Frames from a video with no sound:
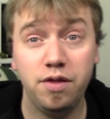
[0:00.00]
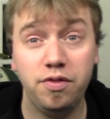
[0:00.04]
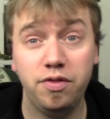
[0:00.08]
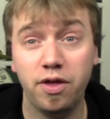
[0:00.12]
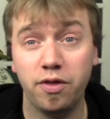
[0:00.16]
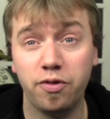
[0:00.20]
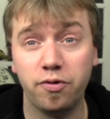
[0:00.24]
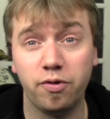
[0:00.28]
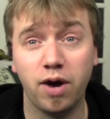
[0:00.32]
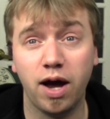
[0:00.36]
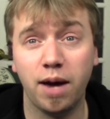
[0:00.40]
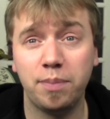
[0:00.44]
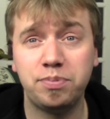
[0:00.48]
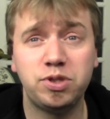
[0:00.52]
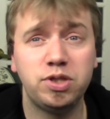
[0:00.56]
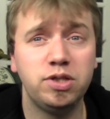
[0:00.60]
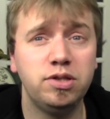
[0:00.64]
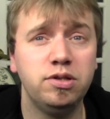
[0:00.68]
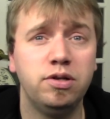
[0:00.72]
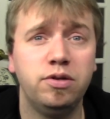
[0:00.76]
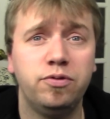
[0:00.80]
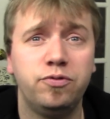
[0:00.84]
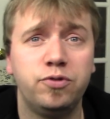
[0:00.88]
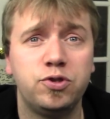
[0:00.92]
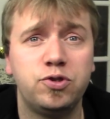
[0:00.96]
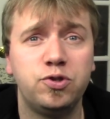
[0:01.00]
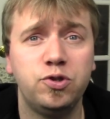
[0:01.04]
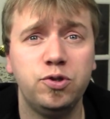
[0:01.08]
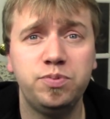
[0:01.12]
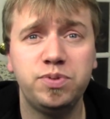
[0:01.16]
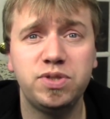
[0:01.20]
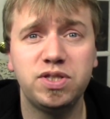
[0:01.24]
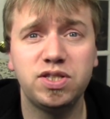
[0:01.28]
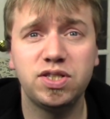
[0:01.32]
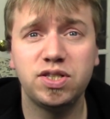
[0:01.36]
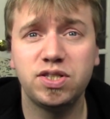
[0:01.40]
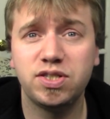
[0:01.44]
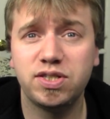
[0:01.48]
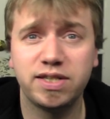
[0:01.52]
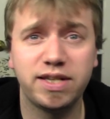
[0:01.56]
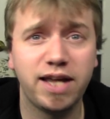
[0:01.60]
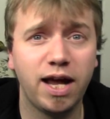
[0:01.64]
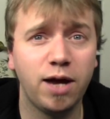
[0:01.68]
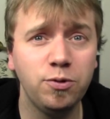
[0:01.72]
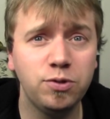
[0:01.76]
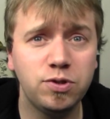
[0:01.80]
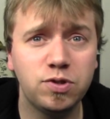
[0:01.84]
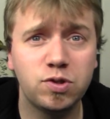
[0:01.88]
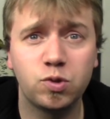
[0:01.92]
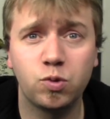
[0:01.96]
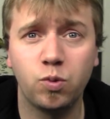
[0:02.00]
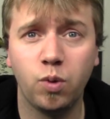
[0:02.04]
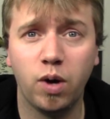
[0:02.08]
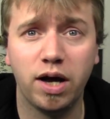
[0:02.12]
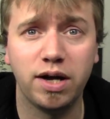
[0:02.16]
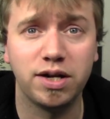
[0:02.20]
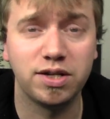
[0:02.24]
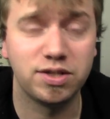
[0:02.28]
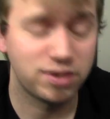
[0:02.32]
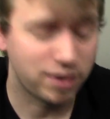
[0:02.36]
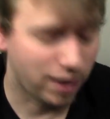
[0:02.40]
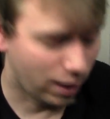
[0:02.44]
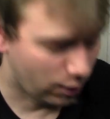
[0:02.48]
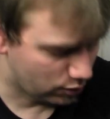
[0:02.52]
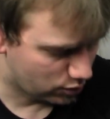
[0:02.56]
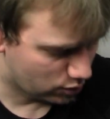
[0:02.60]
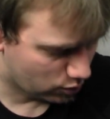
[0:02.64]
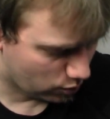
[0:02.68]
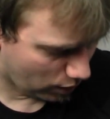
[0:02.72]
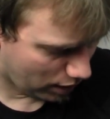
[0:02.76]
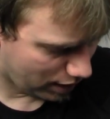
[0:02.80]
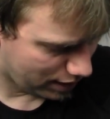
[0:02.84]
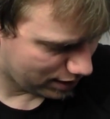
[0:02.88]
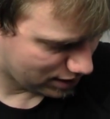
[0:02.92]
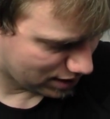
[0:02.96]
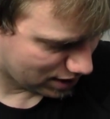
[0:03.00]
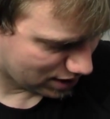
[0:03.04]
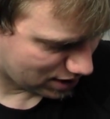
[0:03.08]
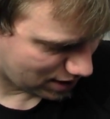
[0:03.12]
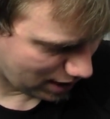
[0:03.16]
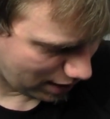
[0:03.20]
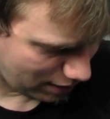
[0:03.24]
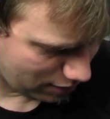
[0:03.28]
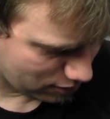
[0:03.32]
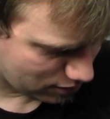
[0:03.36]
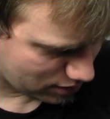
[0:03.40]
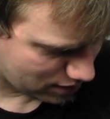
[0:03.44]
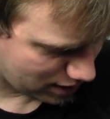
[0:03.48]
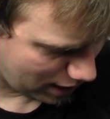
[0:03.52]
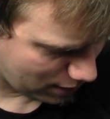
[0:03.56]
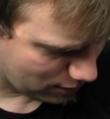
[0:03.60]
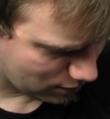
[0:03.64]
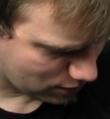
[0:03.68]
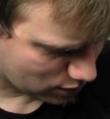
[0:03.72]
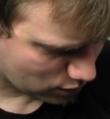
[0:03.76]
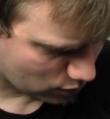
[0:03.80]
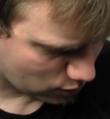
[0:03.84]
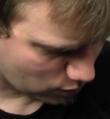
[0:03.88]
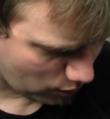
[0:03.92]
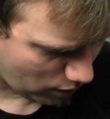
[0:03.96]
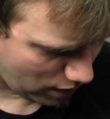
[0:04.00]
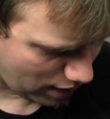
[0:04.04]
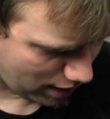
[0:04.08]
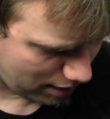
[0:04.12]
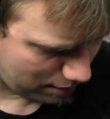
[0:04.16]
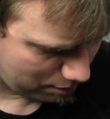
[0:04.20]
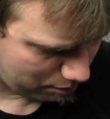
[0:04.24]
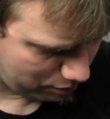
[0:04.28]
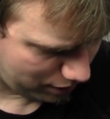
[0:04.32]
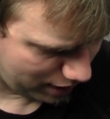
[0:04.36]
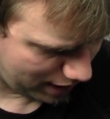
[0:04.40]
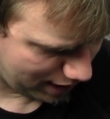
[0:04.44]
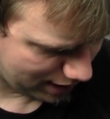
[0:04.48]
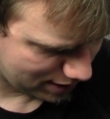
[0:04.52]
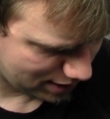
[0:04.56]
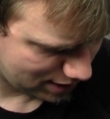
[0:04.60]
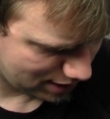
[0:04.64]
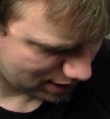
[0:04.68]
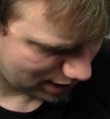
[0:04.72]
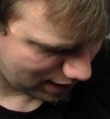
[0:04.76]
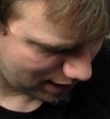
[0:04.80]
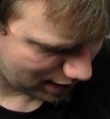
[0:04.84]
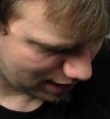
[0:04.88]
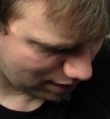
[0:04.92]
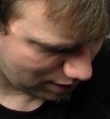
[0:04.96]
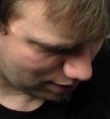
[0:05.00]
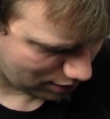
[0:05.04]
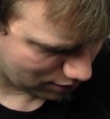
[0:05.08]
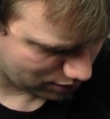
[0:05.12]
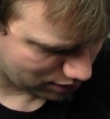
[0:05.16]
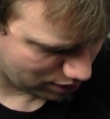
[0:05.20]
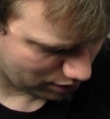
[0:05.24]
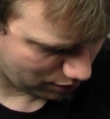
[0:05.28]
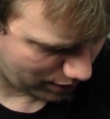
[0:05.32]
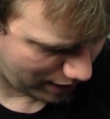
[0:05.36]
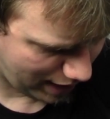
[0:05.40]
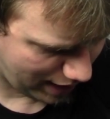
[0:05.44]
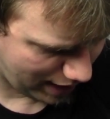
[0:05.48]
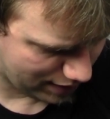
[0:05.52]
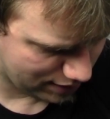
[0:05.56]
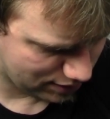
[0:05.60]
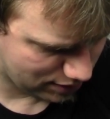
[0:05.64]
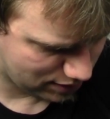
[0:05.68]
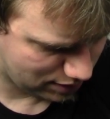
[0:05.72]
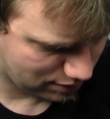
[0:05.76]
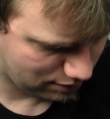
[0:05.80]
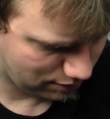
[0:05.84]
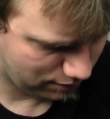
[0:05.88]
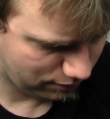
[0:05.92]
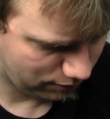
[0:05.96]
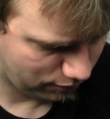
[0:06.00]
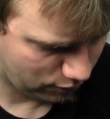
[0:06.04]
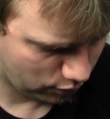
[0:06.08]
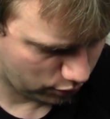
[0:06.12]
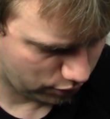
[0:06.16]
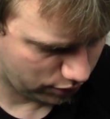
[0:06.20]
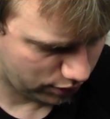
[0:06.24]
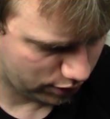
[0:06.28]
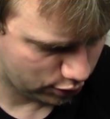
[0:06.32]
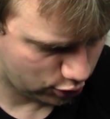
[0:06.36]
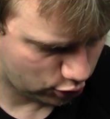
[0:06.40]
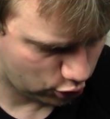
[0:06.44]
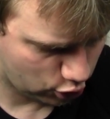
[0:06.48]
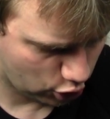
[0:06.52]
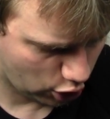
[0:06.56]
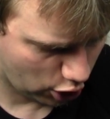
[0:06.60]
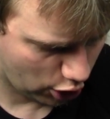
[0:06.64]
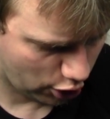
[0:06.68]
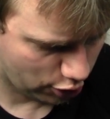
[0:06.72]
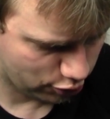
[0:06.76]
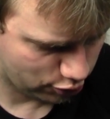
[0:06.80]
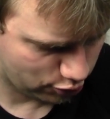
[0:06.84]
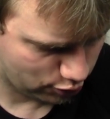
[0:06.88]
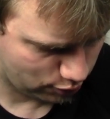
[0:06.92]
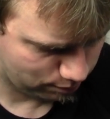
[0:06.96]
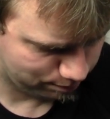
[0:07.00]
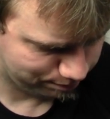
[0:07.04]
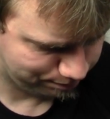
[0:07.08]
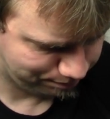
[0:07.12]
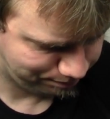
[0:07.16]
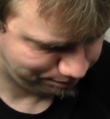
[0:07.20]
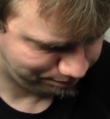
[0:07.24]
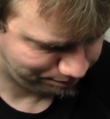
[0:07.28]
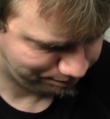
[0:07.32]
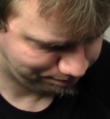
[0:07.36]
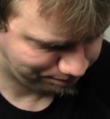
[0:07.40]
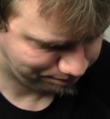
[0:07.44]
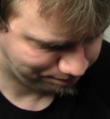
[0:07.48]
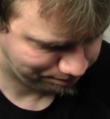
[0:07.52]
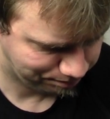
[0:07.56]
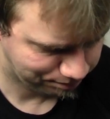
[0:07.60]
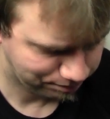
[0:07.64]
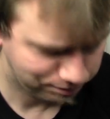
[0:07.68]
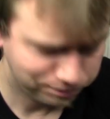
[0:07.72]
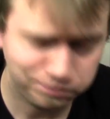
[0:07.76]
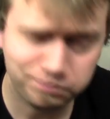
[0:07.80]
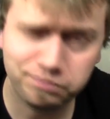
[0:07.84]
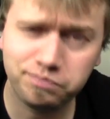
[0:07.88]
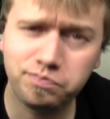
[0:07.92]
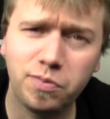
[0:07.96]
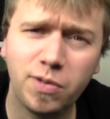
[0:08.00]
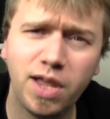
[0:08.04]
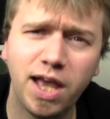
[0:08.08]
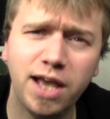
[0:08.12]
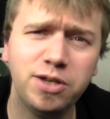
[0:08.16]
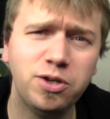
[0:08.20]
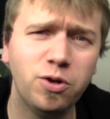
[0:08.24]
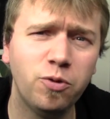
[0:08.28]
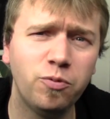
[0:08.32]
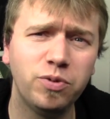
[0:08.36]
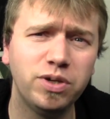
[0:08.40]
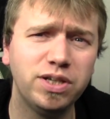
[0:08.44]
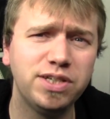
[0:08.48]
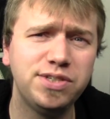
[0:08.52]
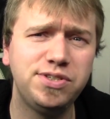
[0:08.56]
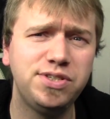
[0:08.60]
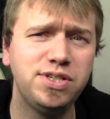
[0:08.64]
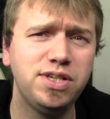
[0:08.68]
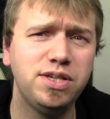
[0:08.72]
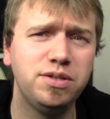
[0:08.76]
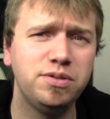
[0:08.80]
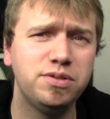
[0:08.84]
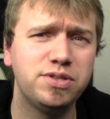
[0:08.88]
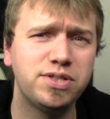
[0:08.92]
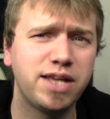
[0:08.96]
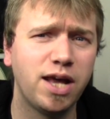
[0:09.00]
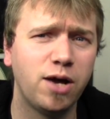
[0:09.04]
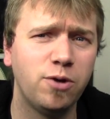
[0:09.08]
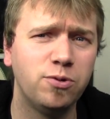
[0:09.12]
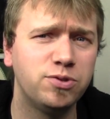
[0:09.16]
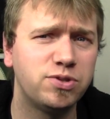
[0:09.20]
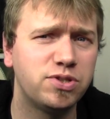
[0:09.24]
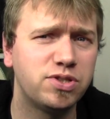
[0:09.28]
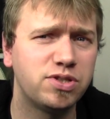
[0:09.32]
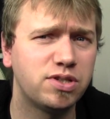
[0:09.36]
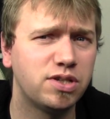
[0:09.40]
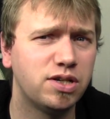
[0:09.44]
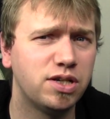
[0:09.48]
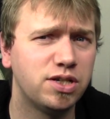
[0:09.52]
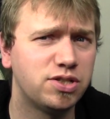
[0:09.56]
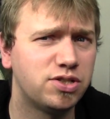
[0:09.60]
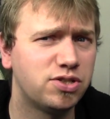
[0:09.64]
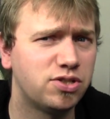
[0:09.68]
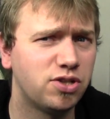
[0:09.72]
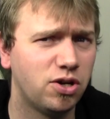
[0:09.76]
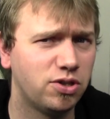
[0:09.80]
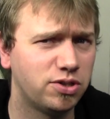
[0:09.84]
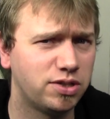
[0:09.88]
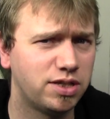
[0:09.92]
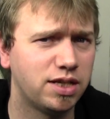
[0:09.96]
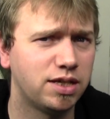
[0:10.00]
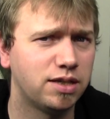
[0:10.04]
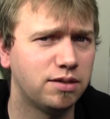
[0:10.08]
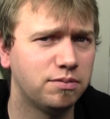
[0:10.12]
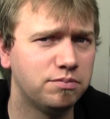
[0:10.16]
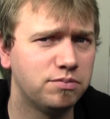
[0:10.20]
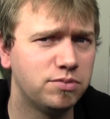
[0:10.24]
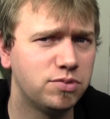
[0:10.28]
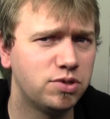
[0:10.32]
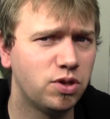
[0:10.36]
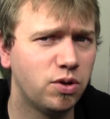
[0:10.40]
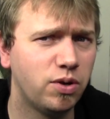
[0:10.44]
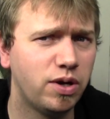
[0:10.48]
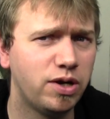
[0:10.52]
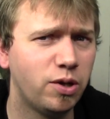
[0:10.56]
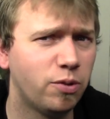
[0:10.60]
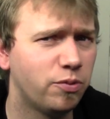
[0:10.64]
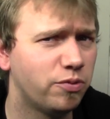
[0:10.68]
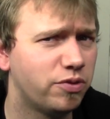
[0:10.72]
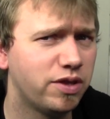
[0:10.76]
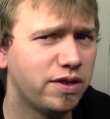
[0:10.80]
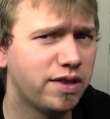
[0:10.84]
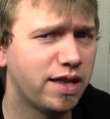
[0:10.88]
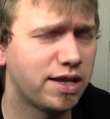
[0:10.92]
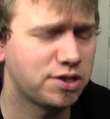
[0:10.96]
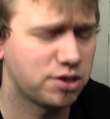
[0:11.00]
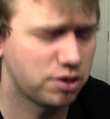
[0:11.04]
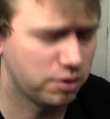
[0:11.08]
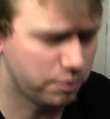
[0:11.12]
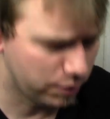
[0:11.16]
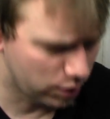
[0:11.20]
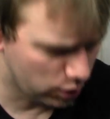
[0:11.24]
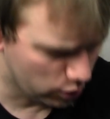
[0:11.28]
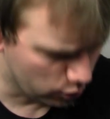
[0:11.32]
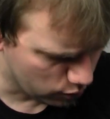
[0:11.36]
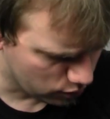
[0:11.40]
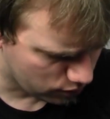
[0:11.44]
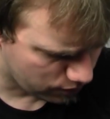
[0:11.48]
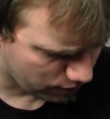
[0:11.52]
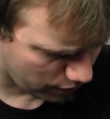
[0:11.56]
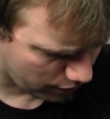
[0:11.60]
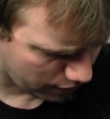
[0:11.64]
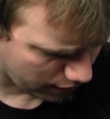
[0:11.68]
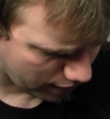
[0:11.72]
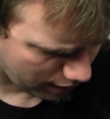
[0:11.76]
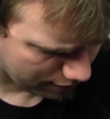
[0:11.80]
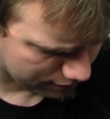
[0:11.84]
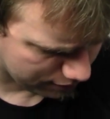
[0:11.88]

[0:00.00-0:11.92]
The other option for troops is a Scout Squad. A Scout Squad is a standard Scout Squad, plus it also has Furious Charge. I don't really see Scouts assaulting, so I don't think that's going to be used very